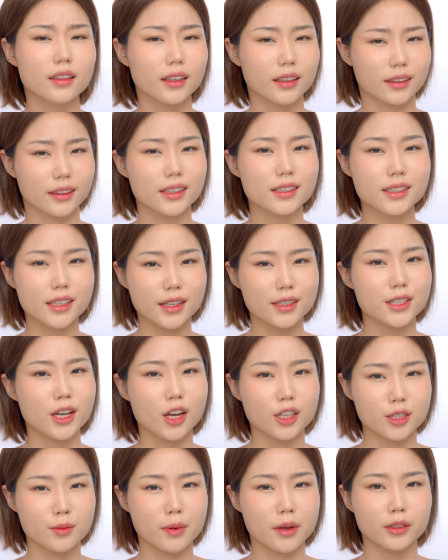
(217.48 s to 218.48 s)
Like this, I
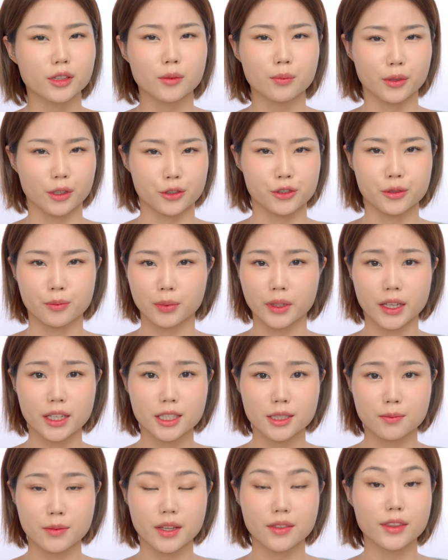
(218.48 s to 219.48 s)
talked about the blusher
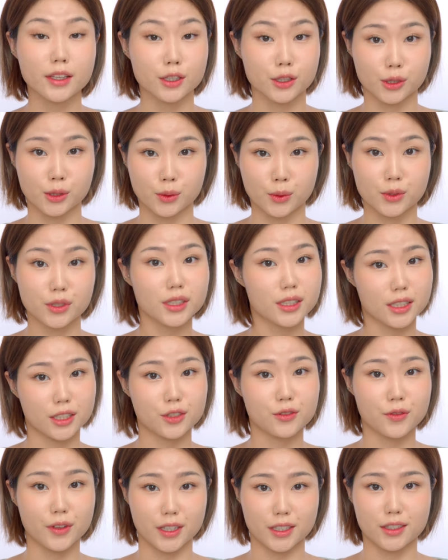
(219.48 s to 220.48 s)
placement that suits
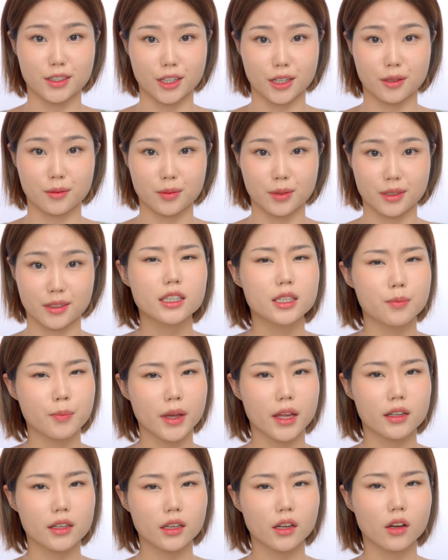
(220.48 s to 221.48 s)
each face shape.
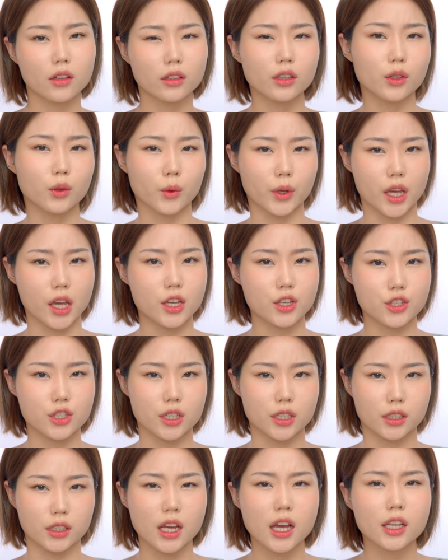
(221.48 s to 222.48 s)
Depending on the
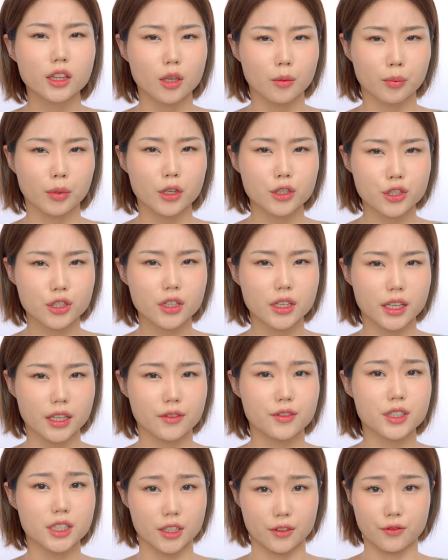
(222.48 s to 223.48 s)
location, the blusher
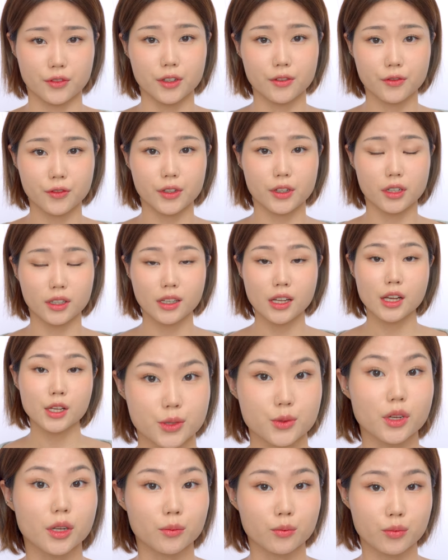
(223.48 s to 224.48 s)
gives different feel,
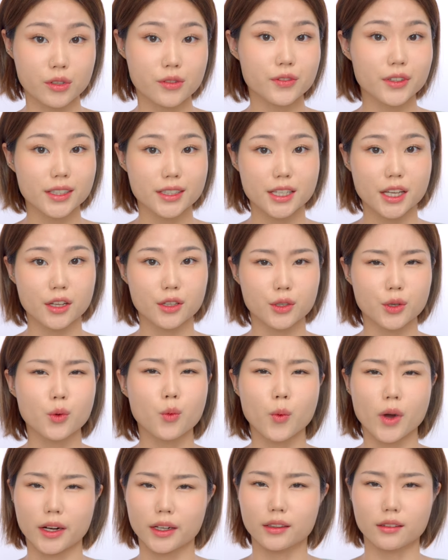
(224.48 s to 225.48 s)
so I'll briefly tell you
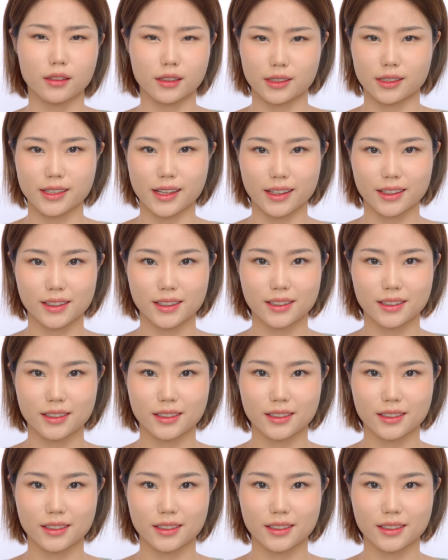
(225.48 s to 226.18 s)
what it looks like.